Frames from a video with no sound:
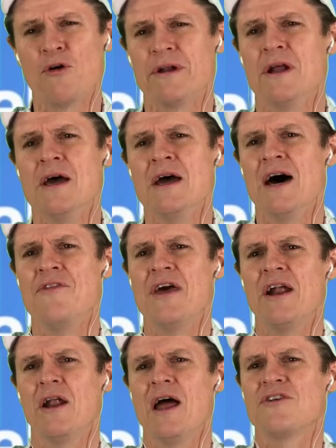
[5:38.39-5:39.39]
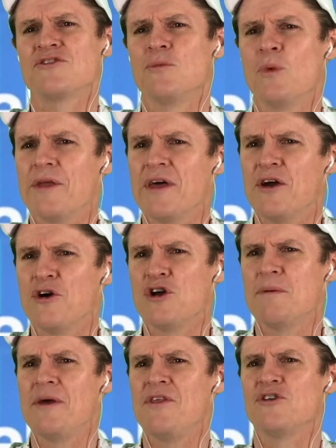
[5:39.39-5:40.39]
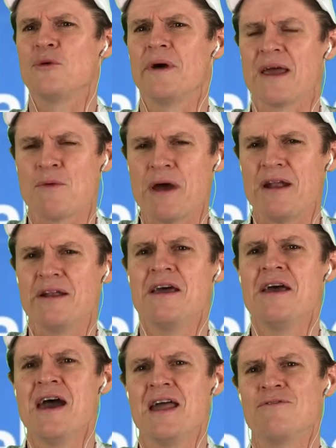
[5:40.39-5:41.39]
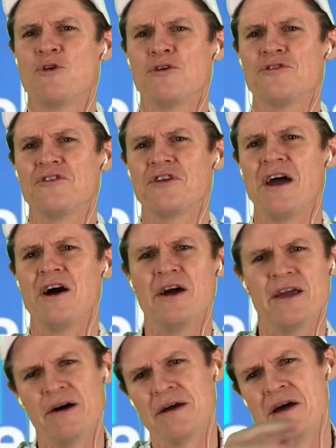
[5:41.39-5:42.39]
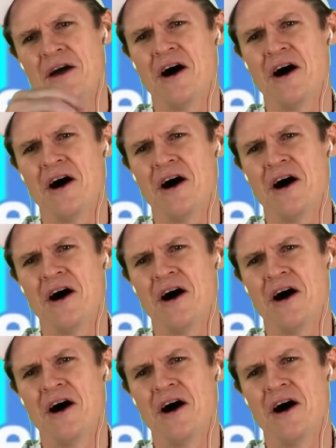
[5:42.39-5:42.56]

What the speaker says: and then I'll ask them where they heard about this or where they read it, and of course I say, oh yeah,